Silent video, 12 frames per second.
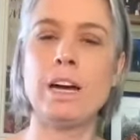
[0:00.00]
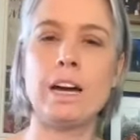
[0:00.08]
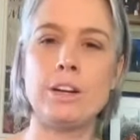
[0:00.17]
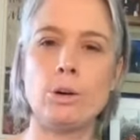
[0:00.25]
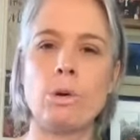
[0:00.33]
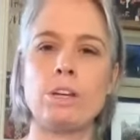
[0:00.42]
I
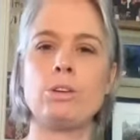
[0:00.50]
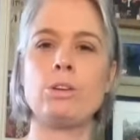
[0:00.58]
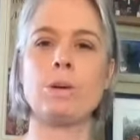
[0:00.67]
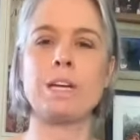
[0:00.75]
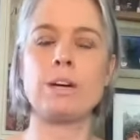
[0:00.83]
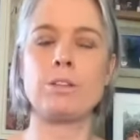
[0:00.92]
don't want you
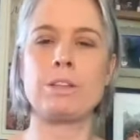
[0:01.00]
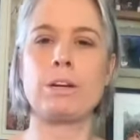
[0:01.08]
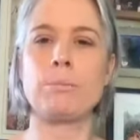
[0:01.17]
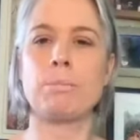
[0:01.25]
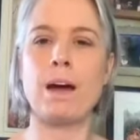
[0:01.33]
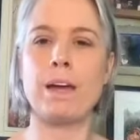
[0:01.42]
going out there
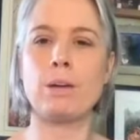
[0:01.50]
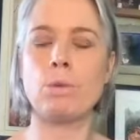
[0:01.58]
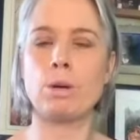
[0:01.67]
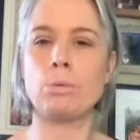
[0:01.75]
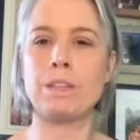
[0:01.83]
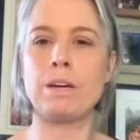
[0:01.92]
and buying
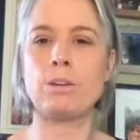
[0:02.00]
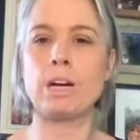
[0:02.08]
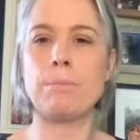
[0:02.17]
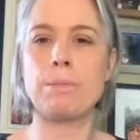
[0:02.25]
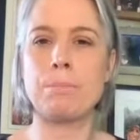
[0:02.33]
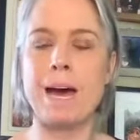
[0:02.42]
one without
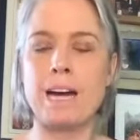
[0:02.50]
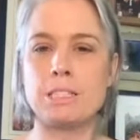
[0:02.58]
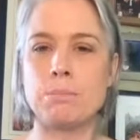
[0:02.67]
coming back